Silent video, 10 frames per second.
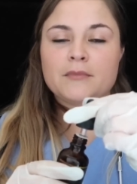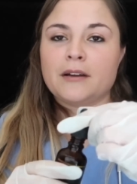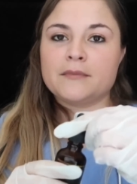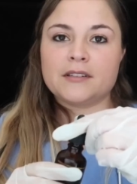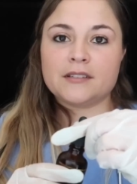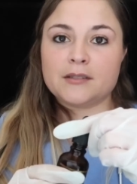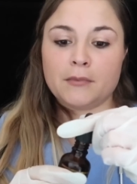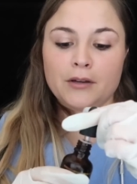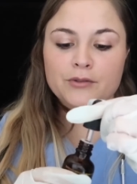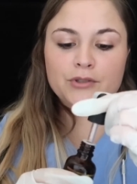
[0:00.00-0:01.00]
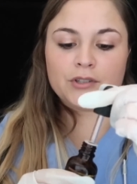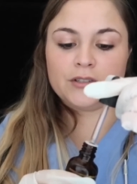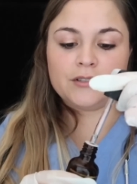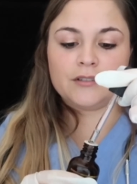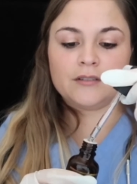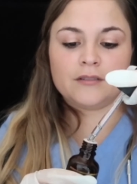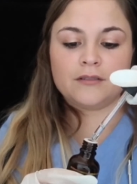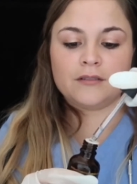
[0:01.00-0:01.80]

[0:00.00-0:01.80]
Sometimes the smells just